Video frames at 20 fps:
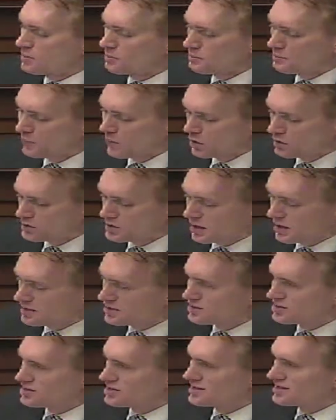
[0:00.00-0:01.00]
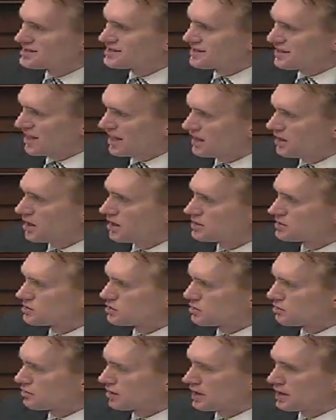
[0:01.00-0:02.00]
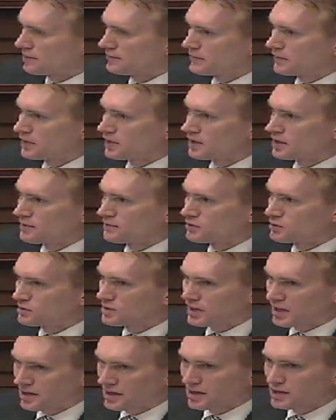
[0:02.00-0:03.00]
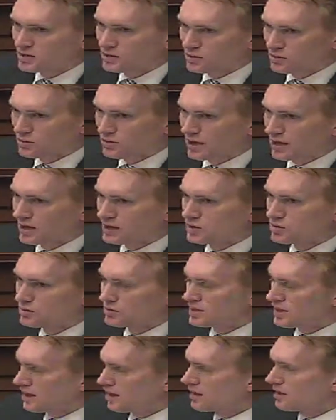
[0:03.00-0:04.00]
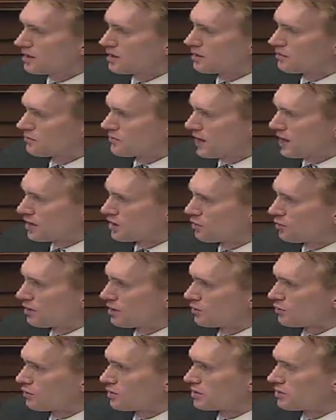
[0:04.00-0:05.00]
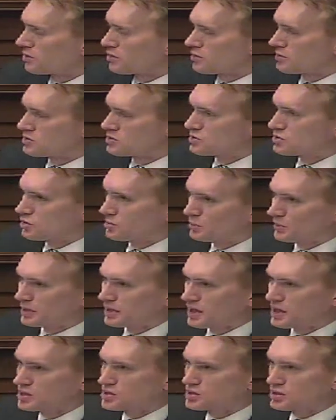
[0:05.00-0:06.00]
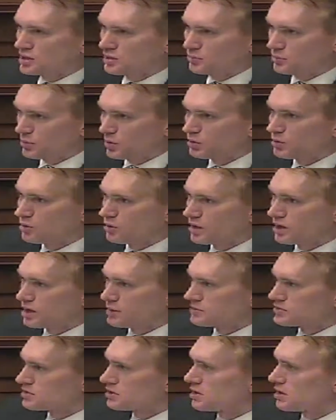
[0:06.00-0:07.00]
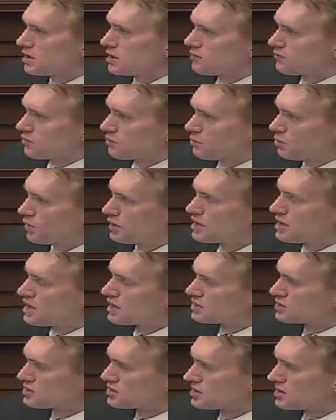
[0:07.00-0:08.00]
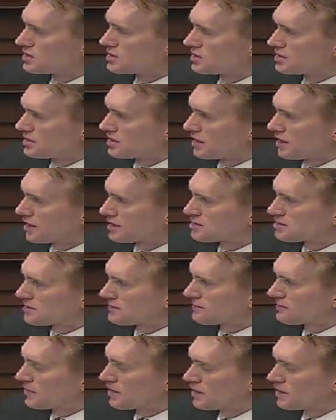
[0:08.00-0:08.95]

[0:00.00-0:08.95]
Most agencies cannot do that. If you cannot do that, you cannot evaluate whether there is duplication in programs from one agency to the next.